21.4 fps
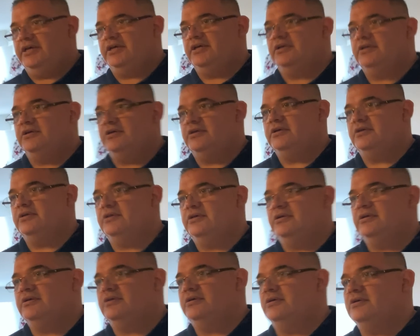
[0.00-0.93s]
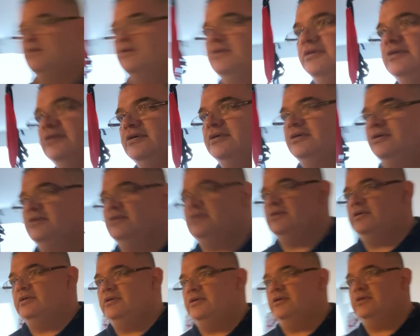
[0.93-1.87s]
time for like a place like
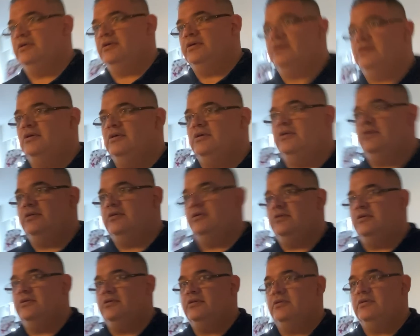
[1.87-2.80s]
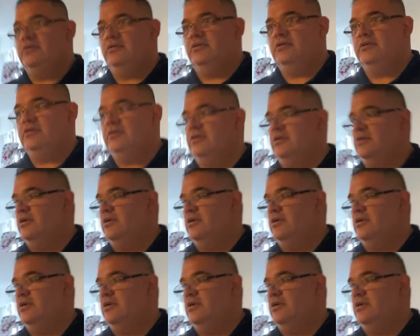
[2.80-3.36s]
this? How much time? Like 1 hour